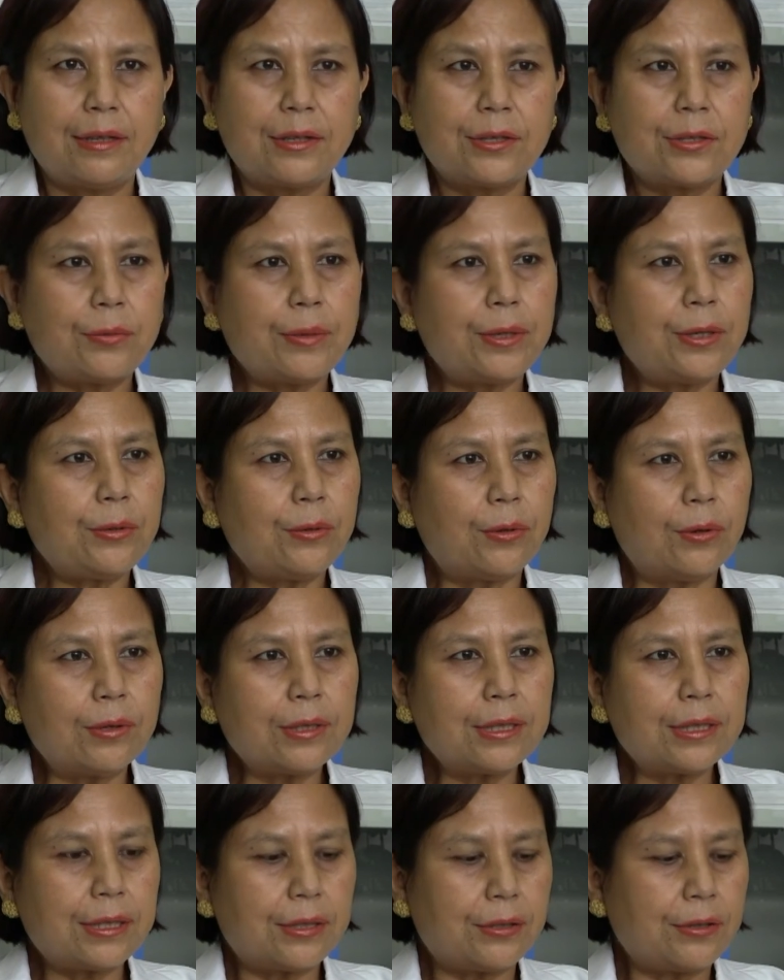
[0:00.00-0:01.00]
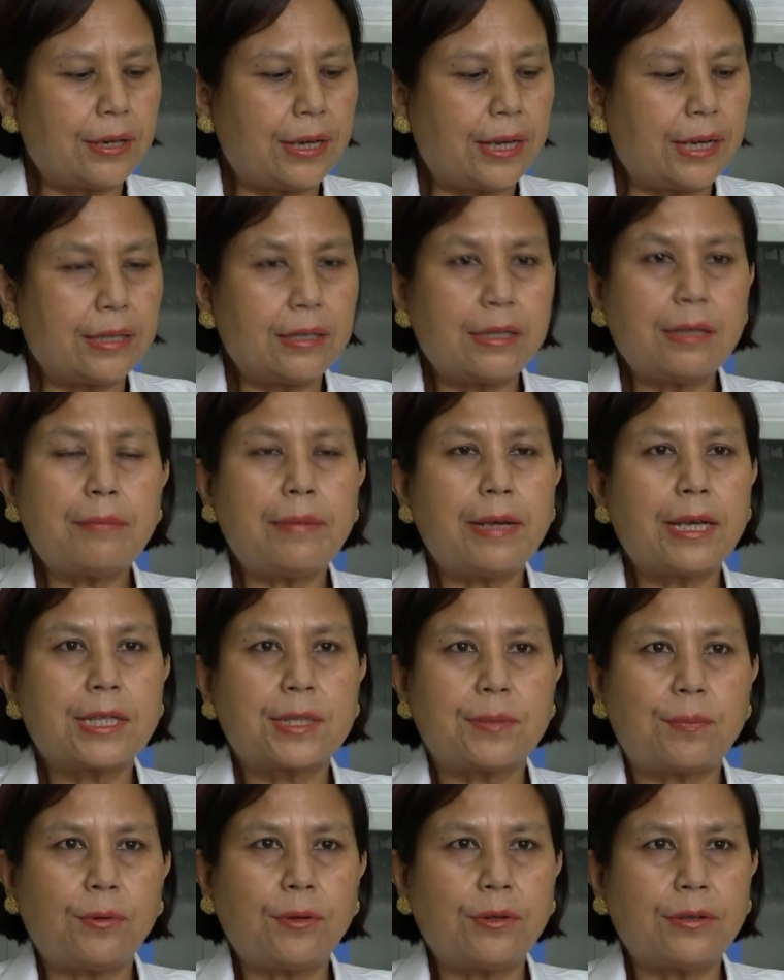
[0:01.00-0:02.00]
So when you hold it in your hand, it may
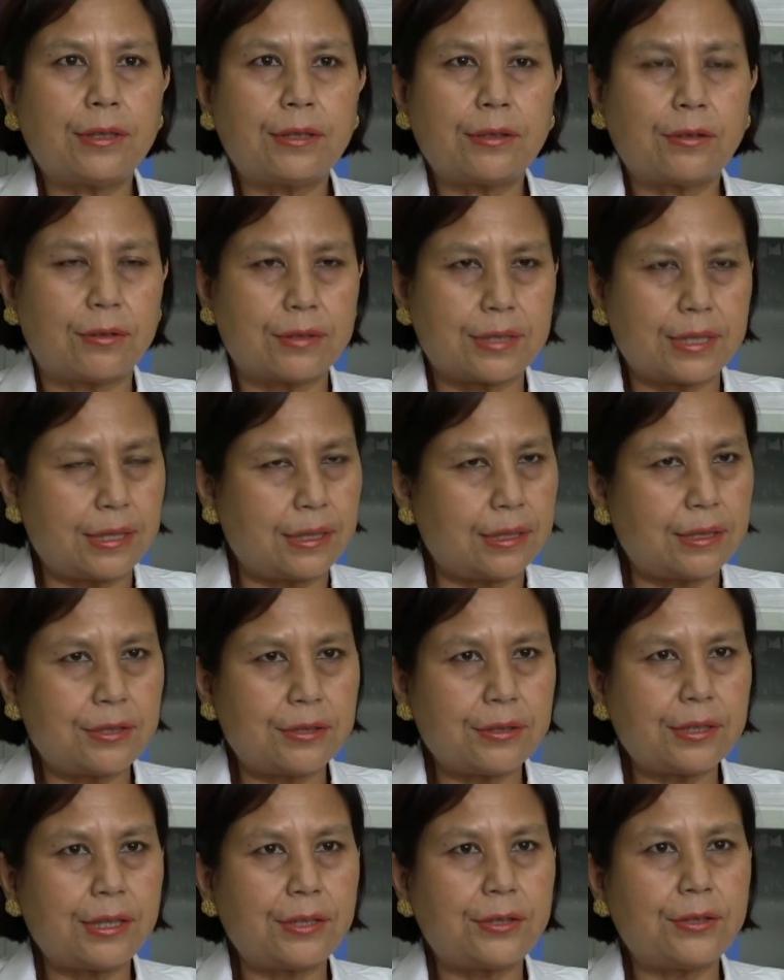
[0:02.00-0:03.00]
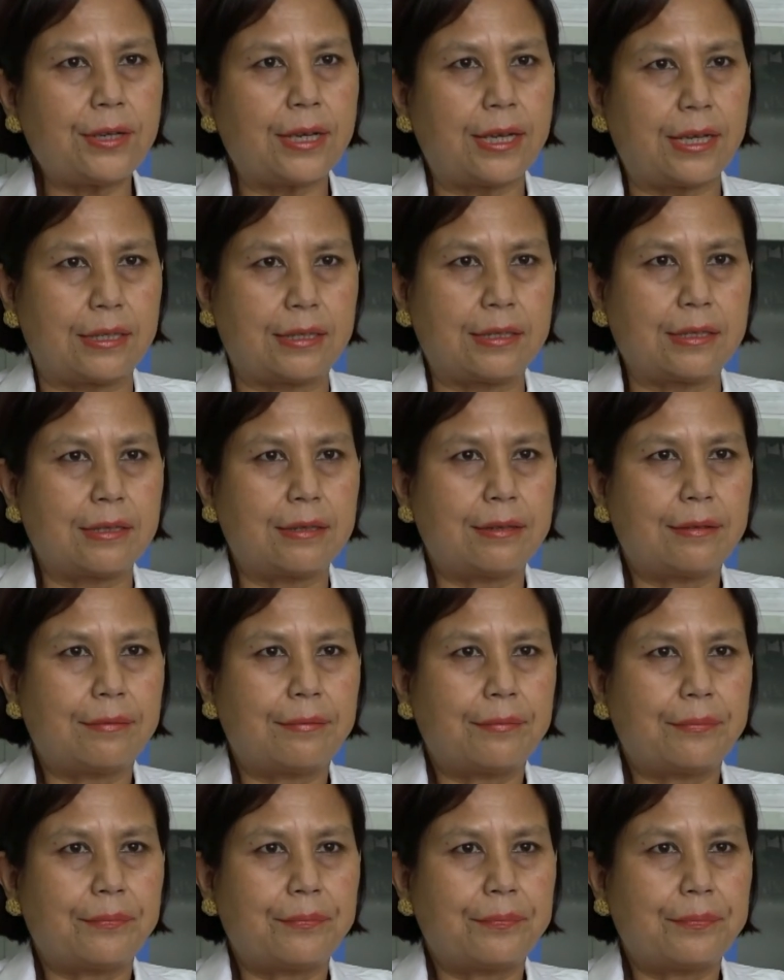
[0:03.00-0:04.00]
explode, causing injury to your hands.
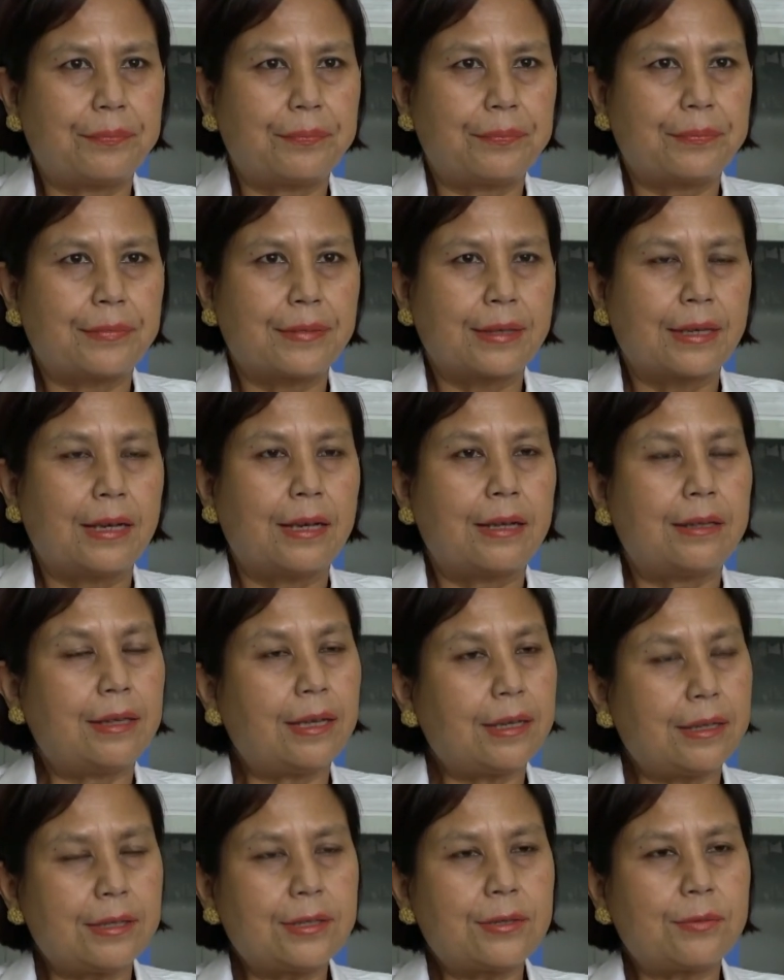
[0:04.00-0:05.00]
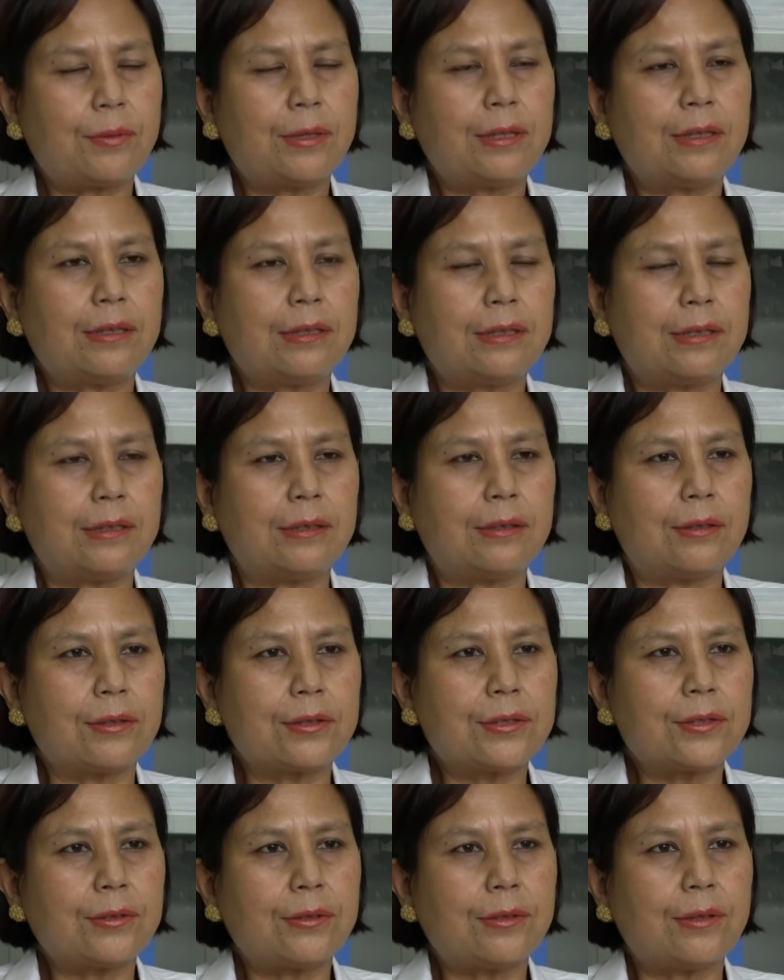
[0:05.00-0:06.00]
That is one
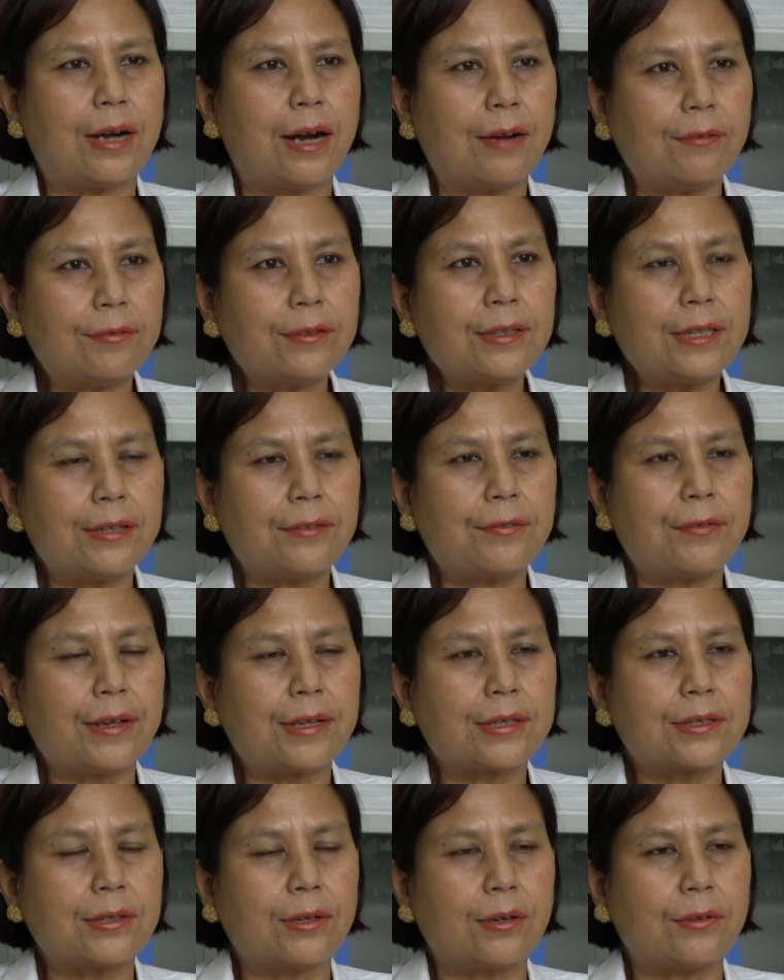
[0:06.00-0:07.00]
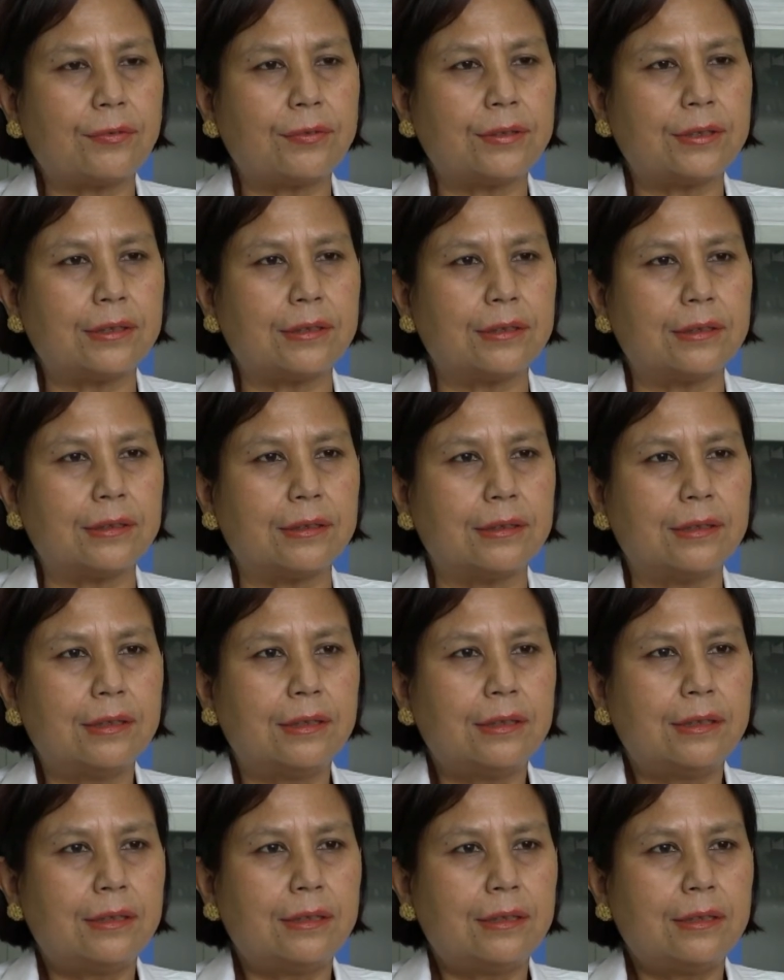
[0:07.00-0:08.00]
also harmful effect of
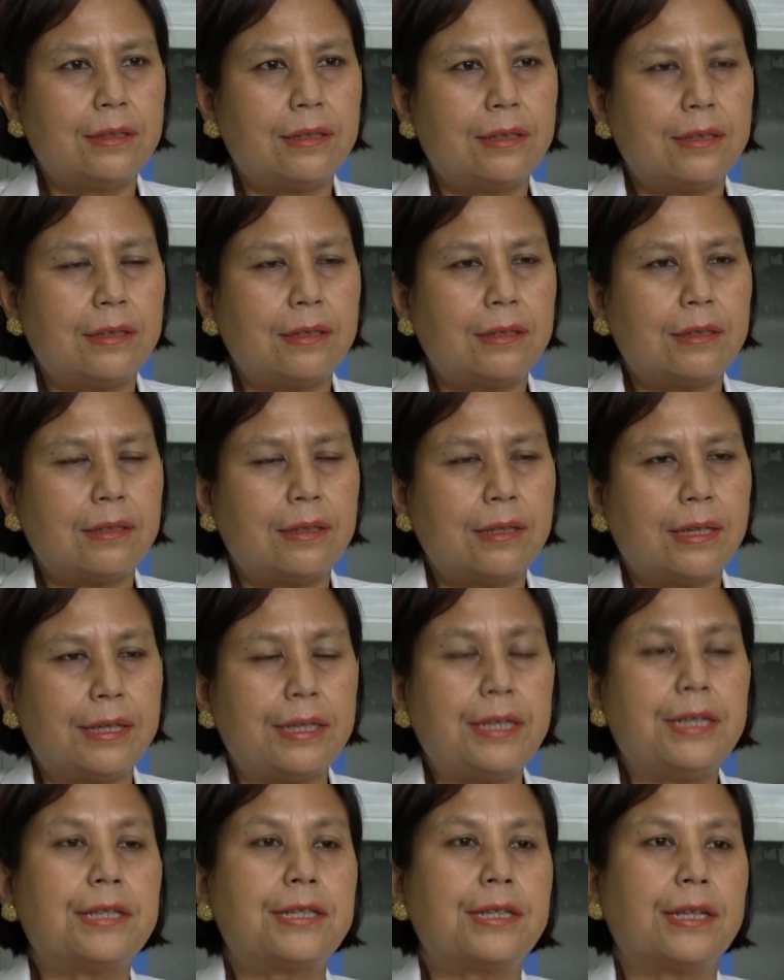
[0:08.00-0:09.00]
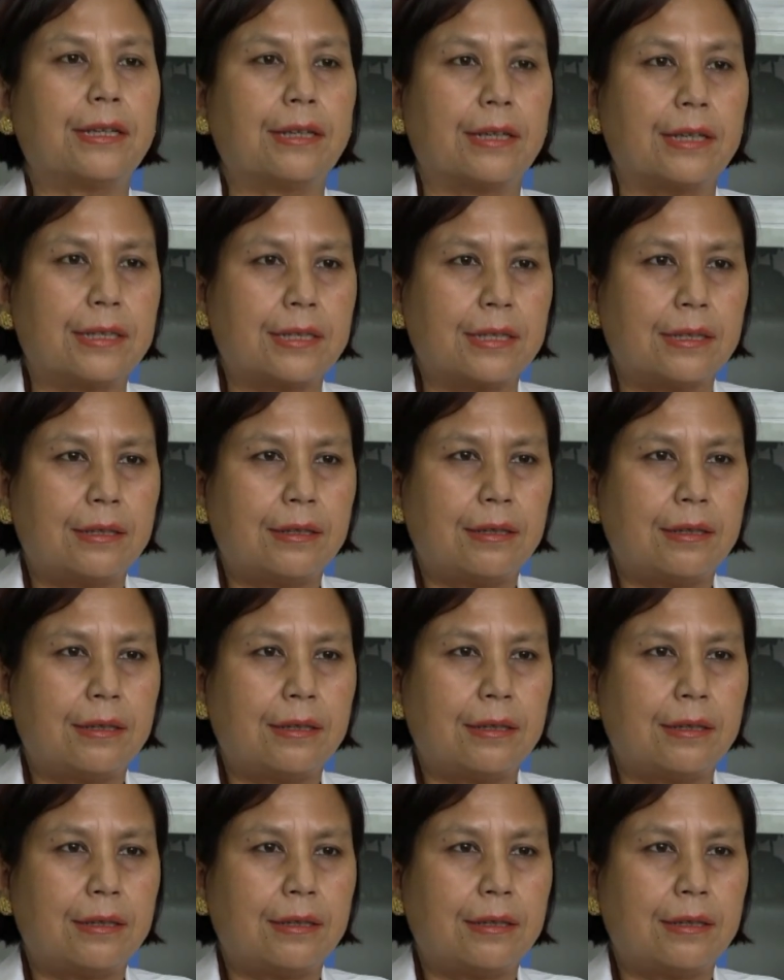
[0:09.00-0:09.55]
an e-cigarette.